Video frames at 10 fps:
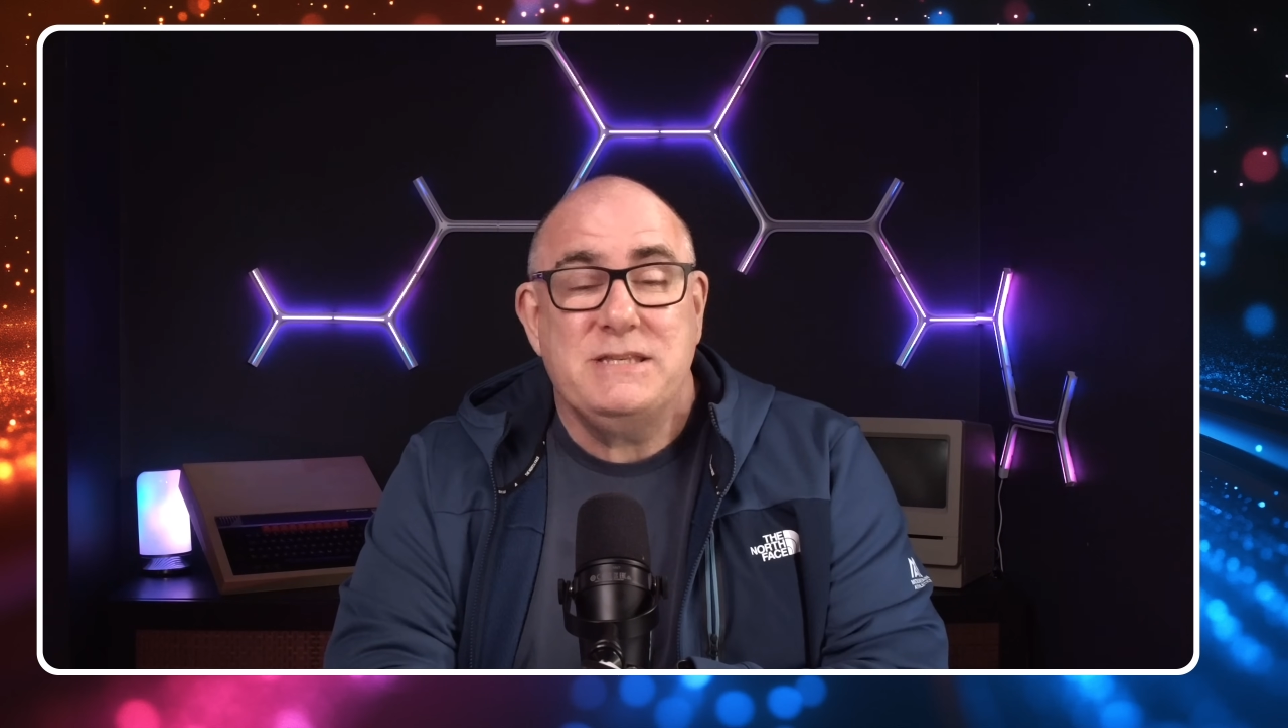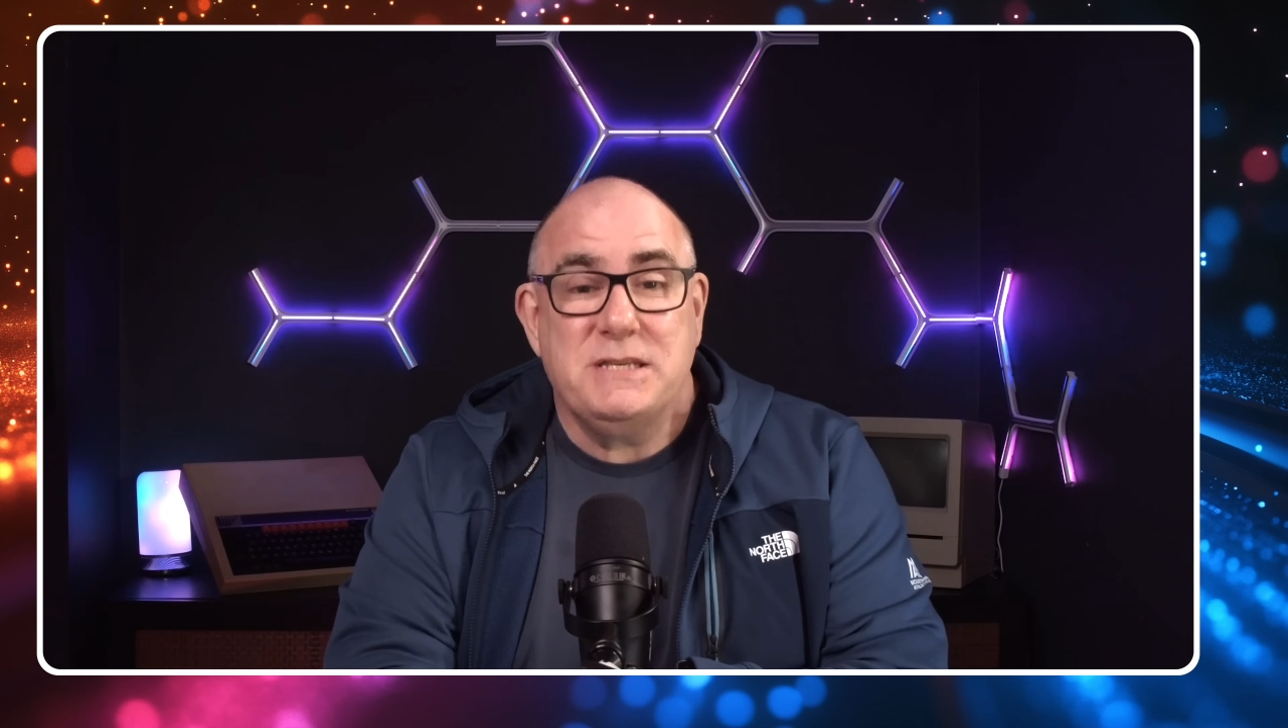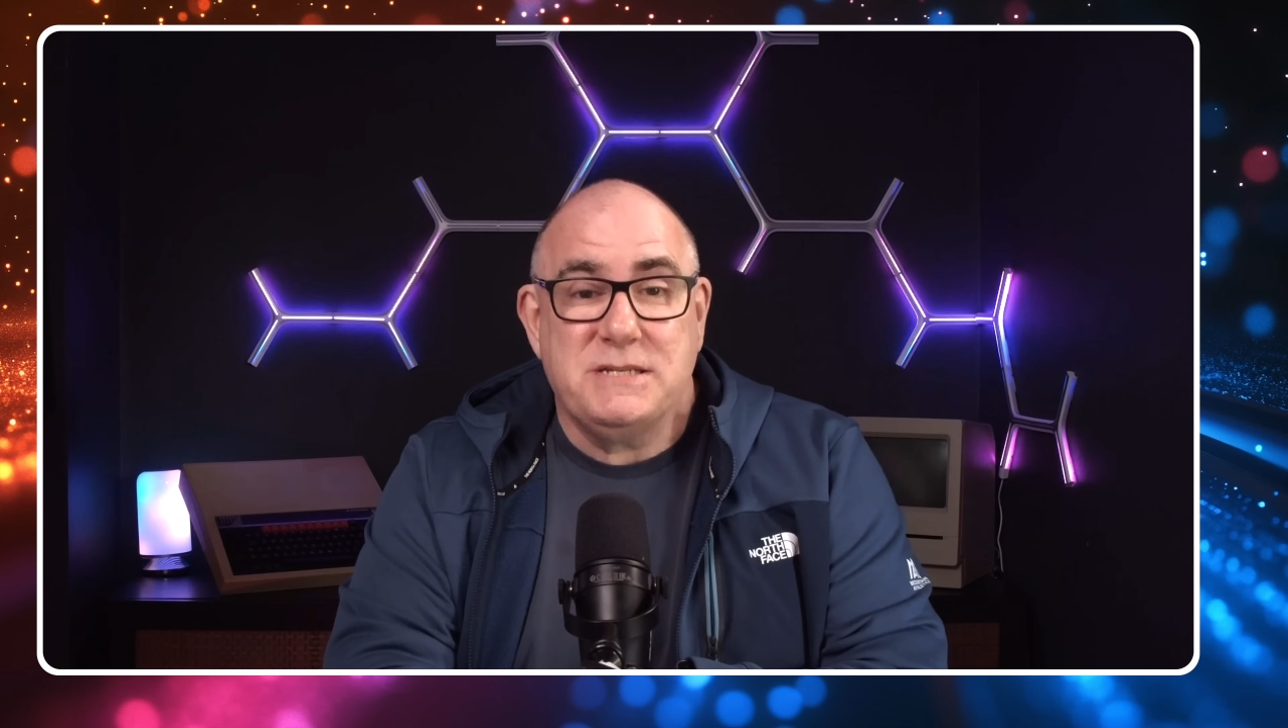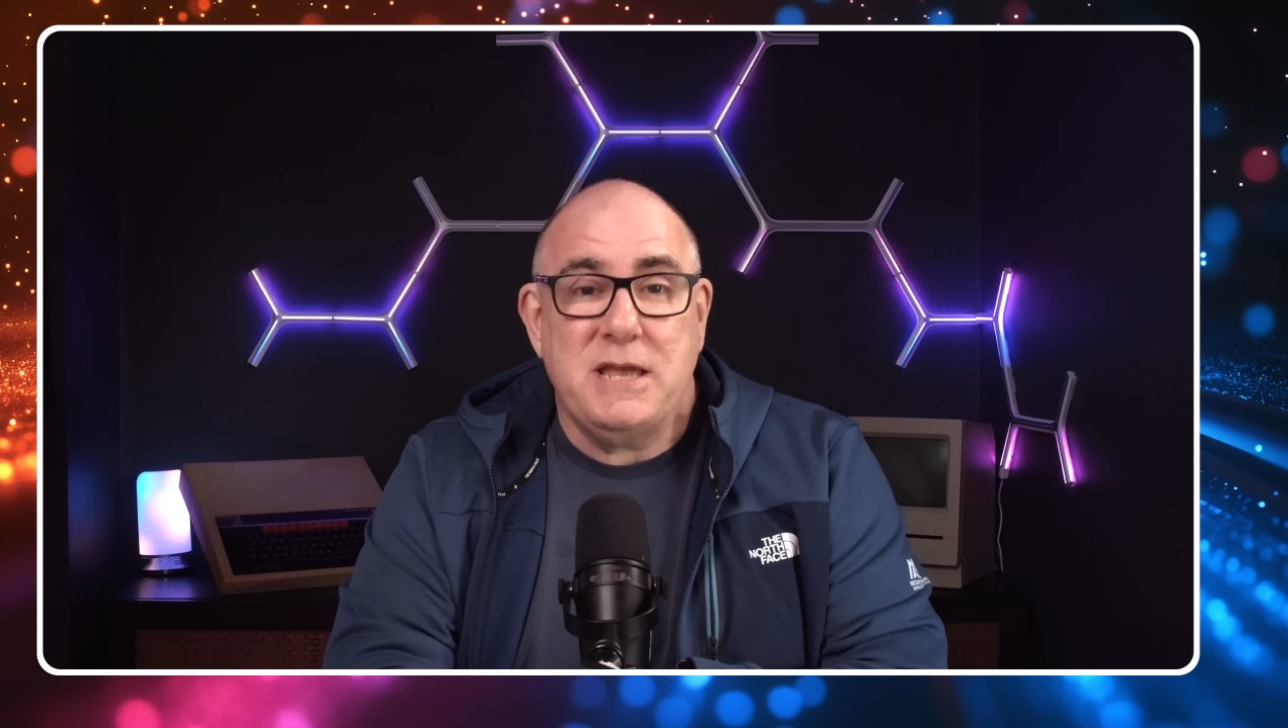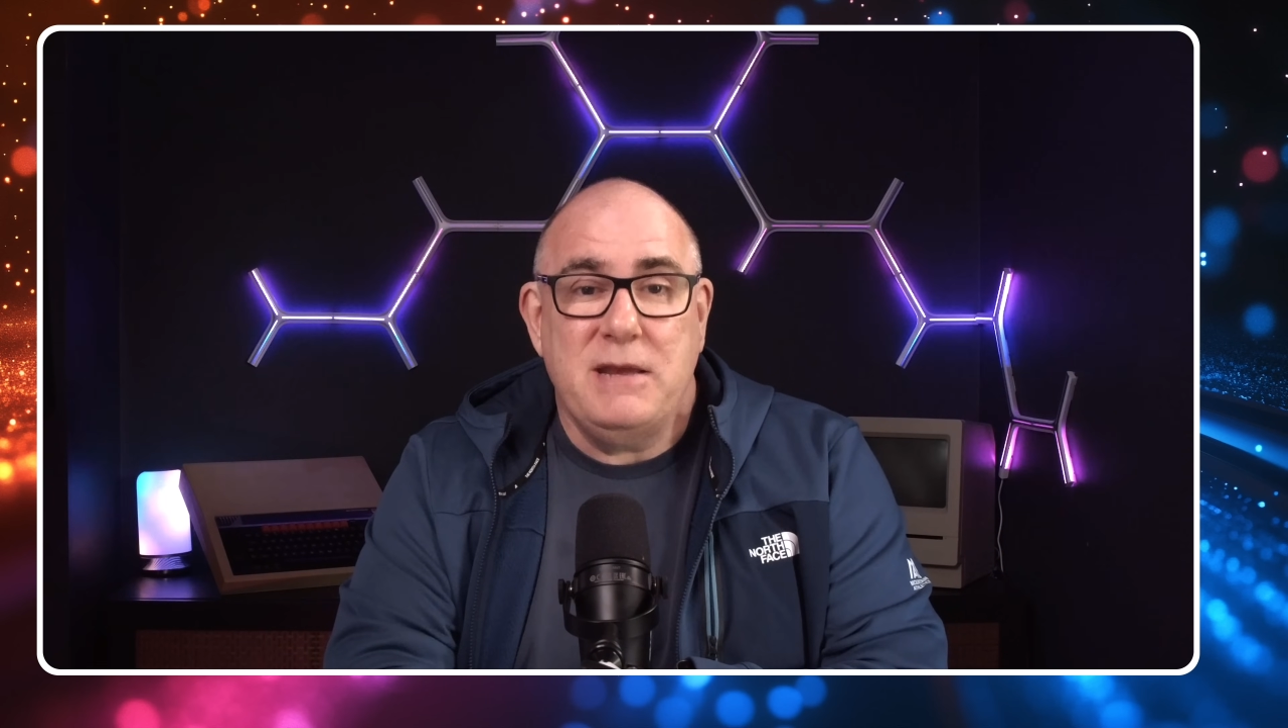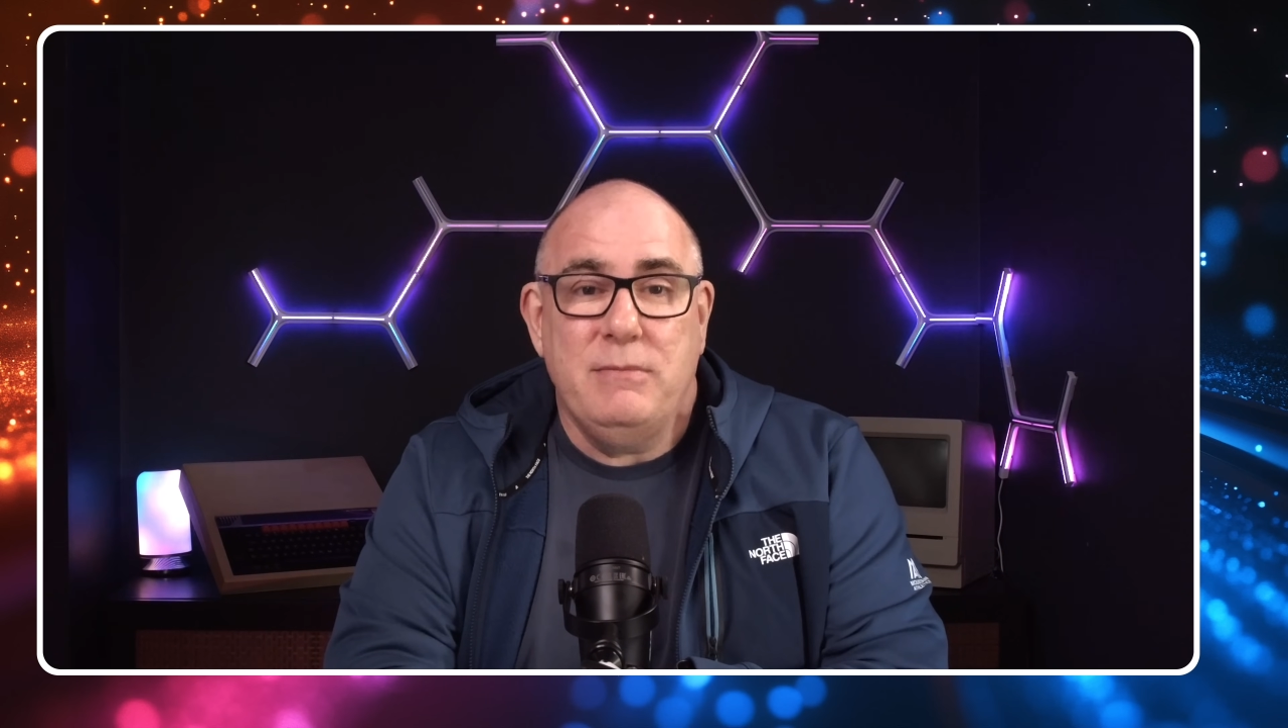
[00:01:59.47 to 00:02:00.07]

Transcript: the same